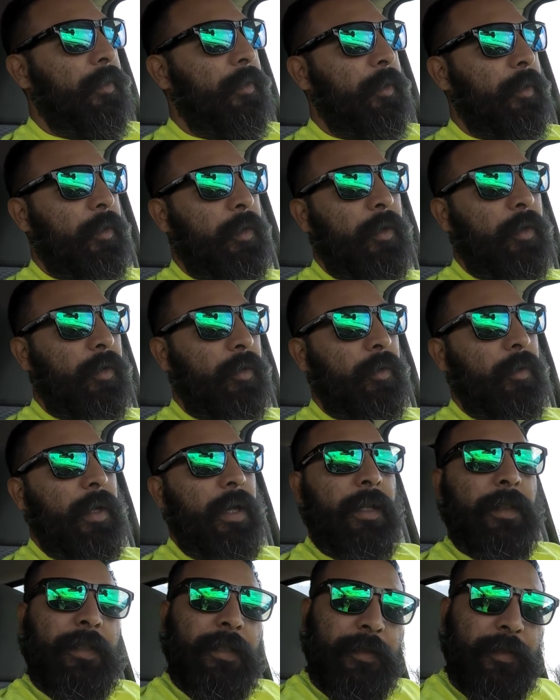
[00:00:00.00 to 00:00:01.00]
the girl
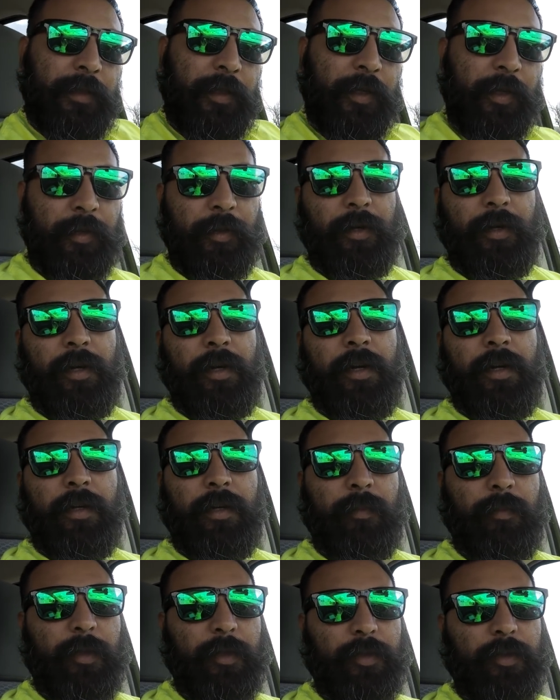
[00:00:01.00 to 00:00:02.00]
at this other
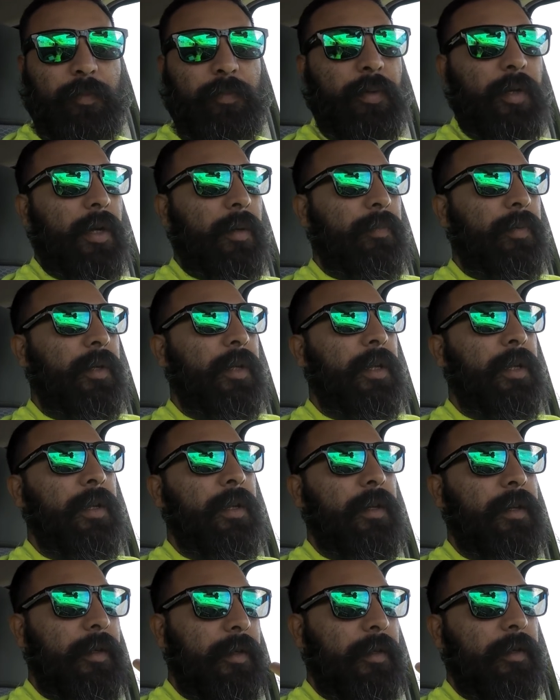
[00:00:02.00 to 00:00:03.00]
commercial property
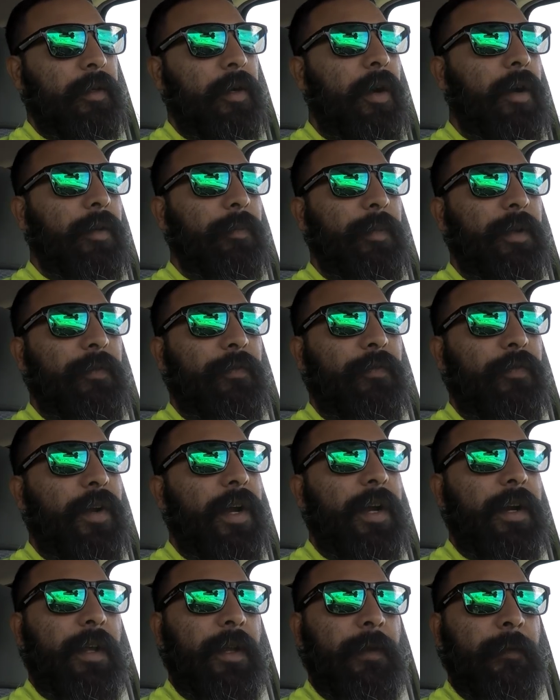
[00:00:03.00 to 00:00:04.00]
called me
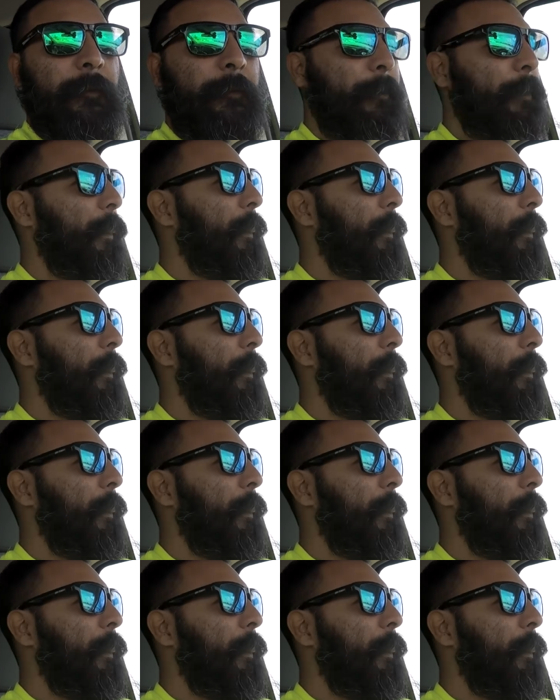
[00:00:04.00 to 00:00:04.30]
Friday